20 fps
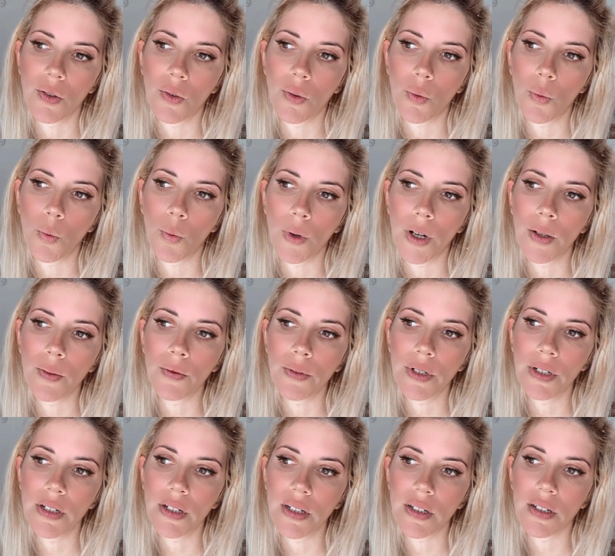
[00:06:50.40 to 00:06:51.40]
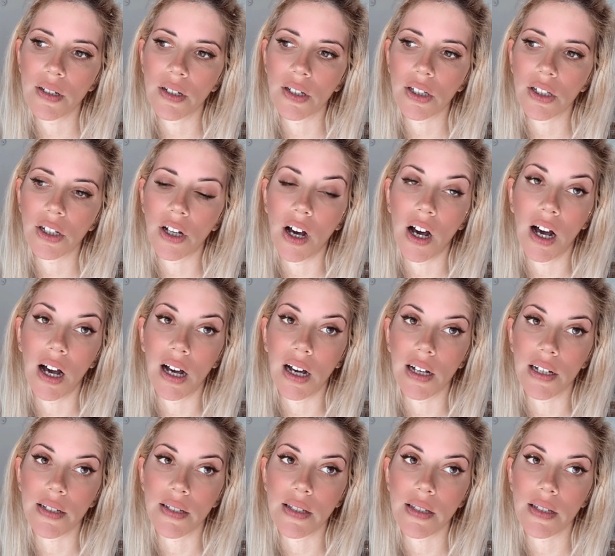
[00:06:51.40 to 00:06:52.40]
would
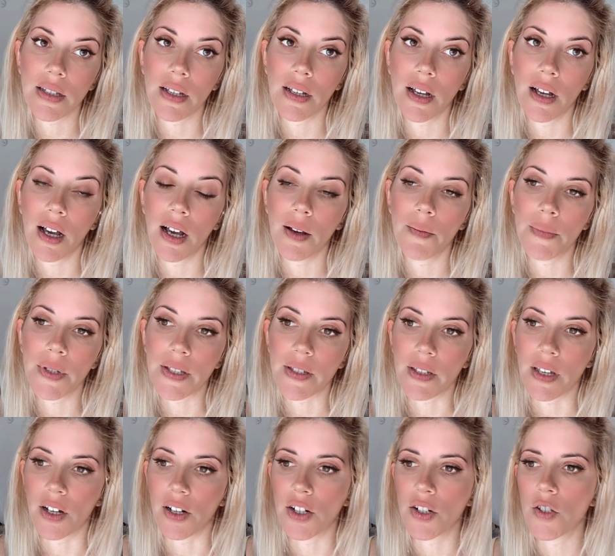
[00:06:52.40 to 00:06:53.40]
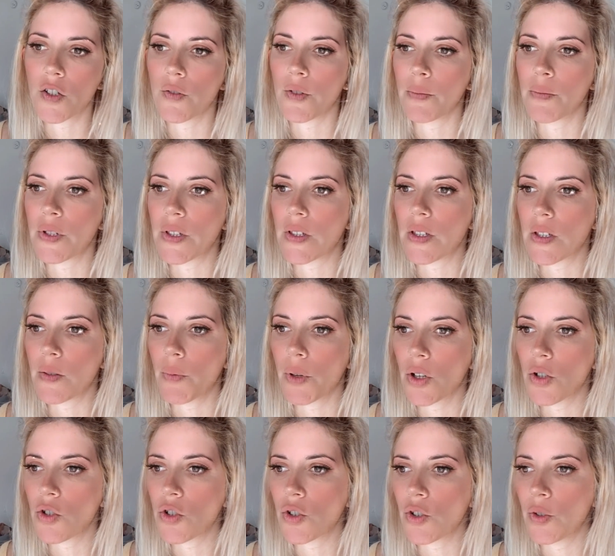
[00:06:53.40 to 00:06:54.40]
cause a miscarriage from a
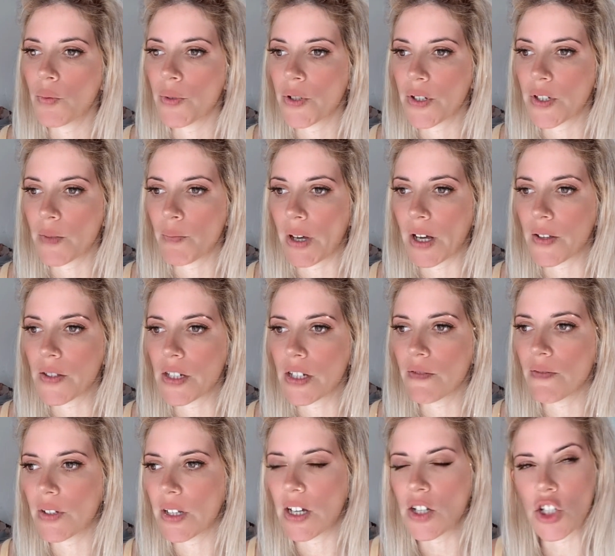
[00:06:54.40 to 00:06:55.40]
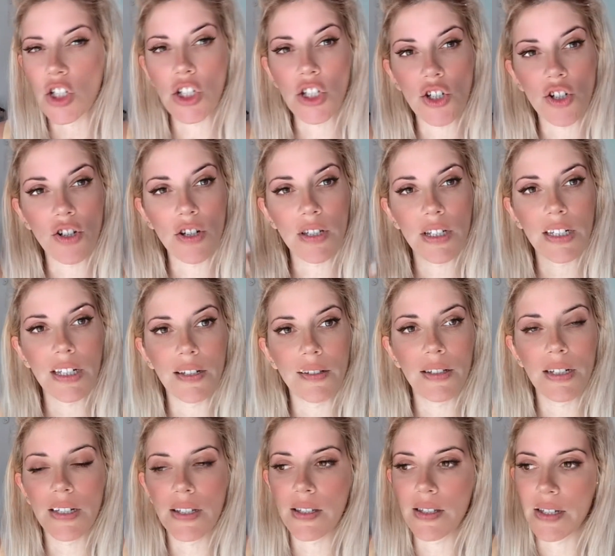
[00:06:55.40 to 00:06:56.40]
spiritual perspective? And I just started to get
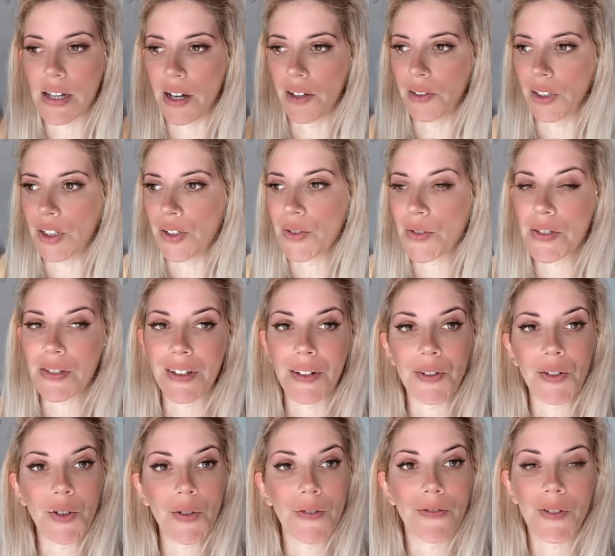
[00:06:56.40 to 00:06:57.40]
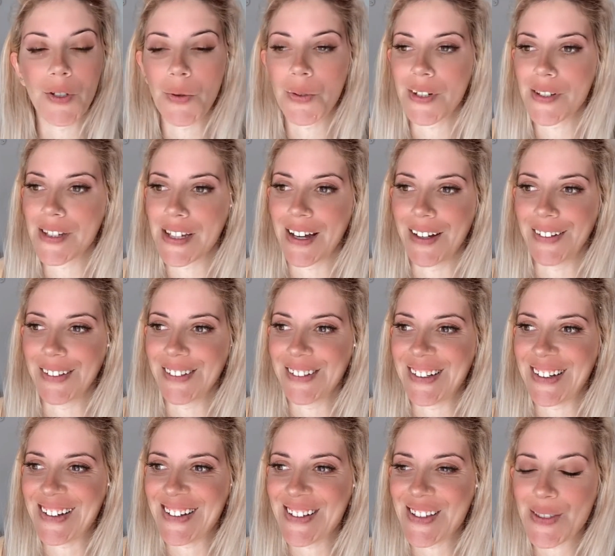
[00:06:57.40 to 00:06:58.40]
these downloads. And I don't know if you know what a download
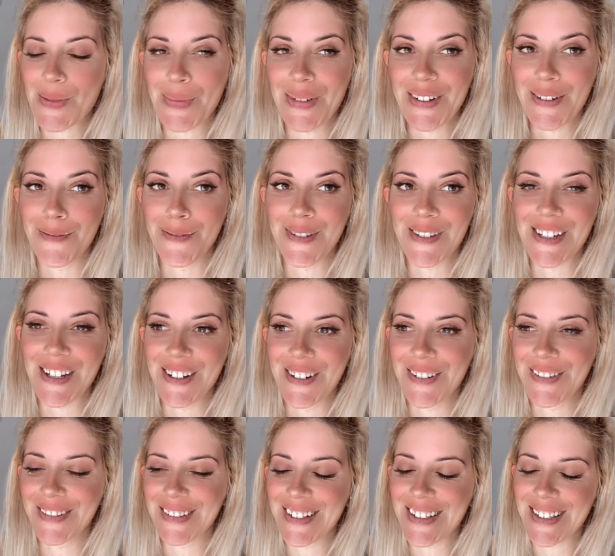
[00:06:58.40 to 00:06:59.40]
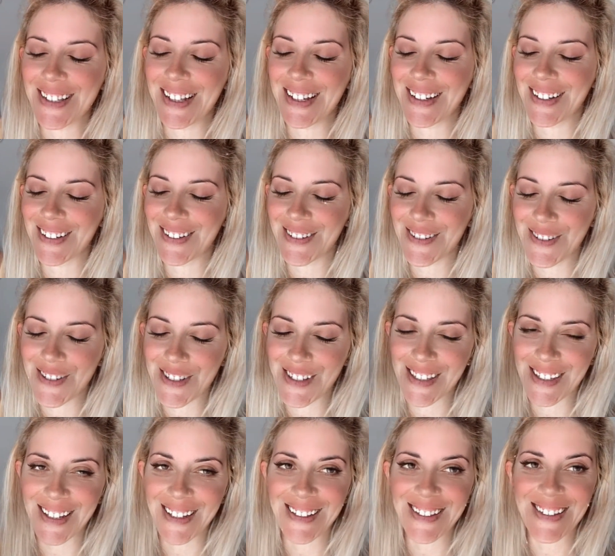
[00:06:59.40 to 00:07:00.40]
is, but if you don't, it's like you
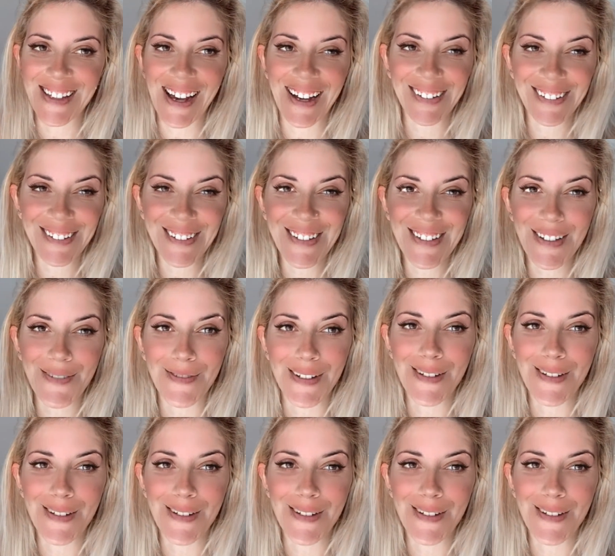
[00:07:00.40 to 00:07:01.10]
just get downloads of